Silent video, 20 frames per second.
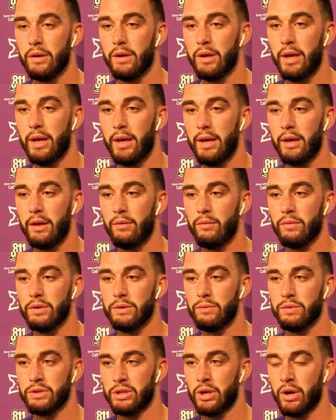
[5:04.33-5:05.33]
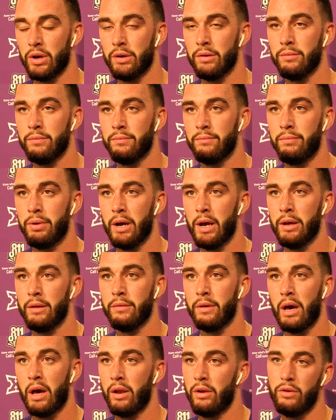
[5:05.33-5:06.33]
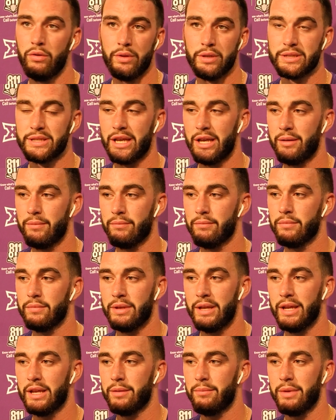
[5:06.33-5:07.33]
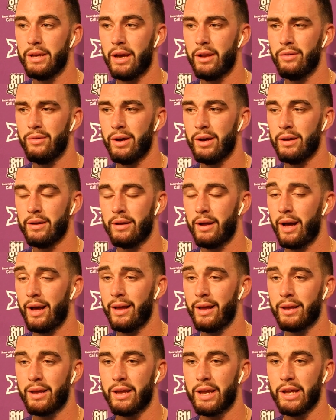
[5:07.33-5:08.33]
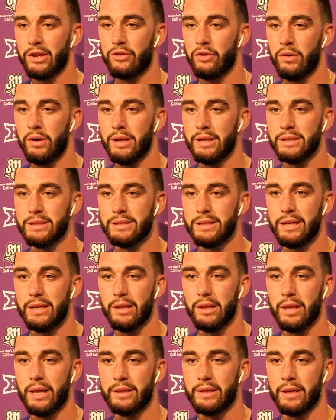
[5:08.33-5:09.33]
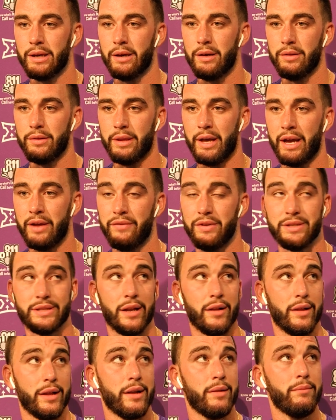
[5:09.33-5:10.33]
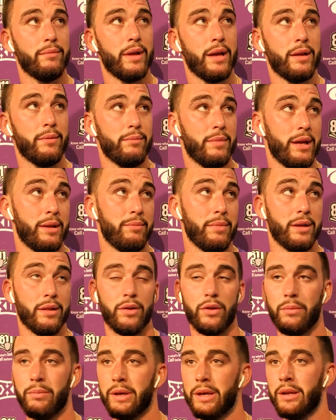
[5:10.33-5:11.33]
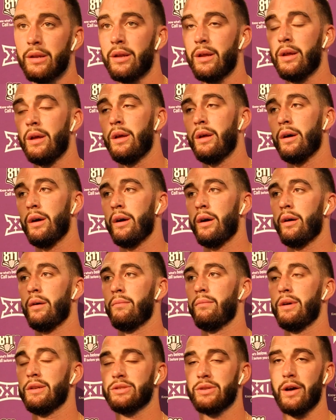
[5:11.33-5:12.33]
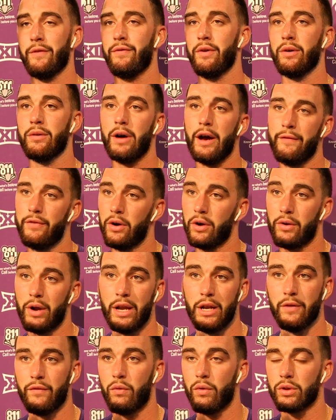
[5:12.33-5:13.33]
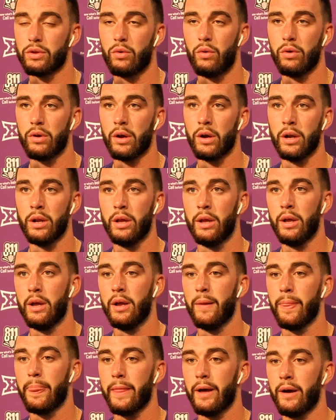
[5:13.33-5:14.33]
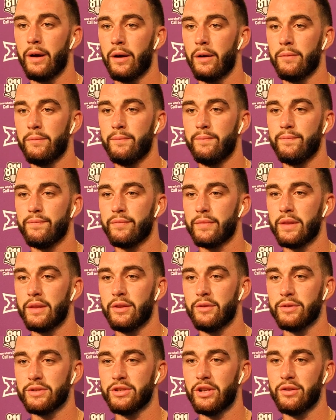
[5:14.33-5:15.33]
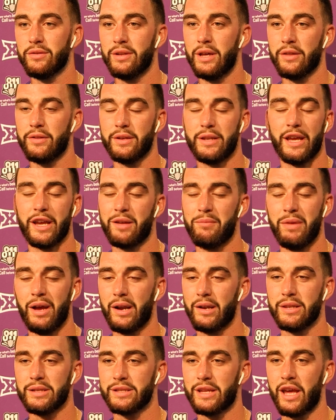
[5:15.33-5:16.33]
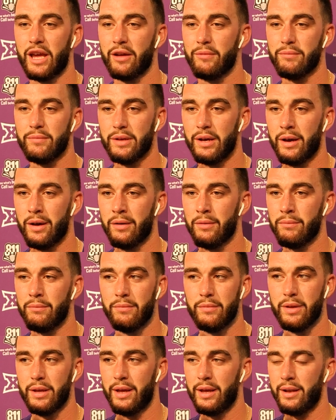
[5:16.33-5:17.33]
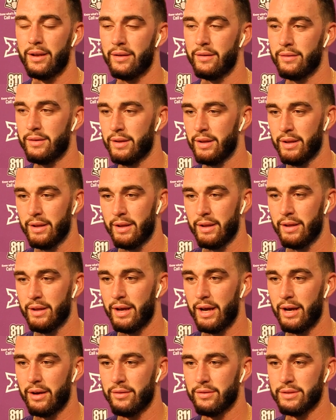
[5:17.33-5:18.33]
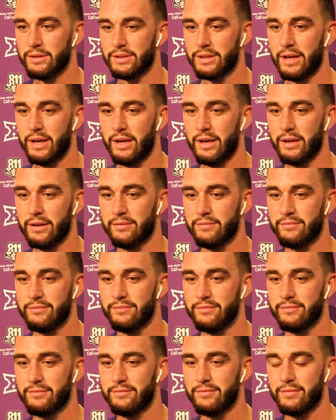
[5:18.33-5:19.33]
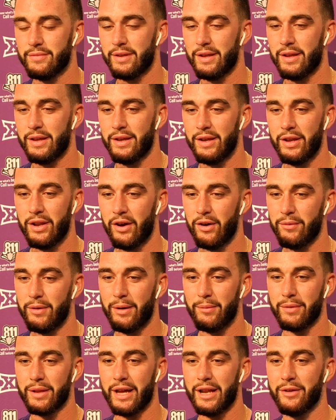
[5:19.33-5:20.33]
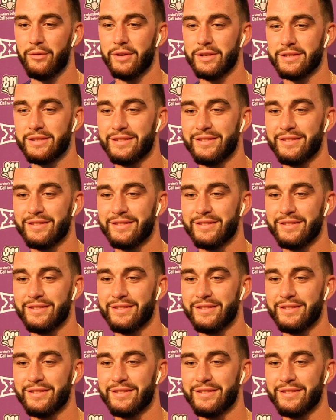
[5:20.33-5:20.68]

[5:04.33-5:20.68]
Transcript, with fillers: and was, was, hurting. But I knew this team needed me. I knew I, I could get through it. I just needed to let the, the IV settle in, in, in, me a little bit. Um, so I felt I felt great in the fourth quarter. Um, there was no, nothing taking me out of this game, um, and I was, uh, you know, I'm glad it was